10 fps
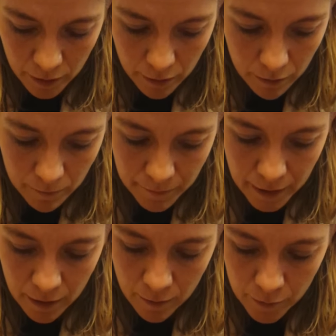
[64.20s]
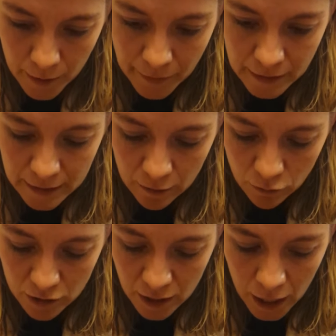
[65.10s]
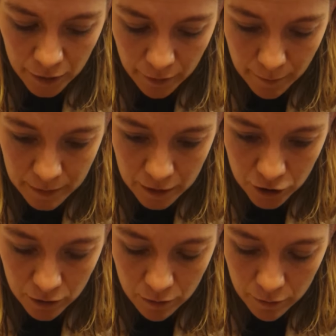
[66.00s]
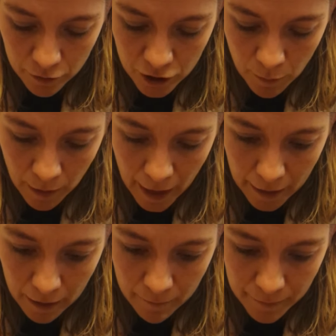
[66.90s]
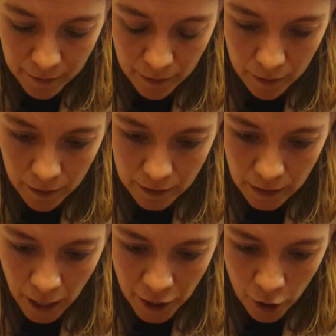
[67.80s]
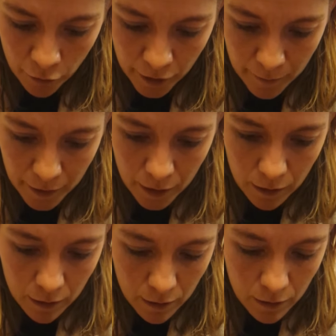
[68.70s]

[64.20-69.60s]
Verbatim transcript: here? That means the yellow is not in the right position. There's no black. It's not you, Green Bean.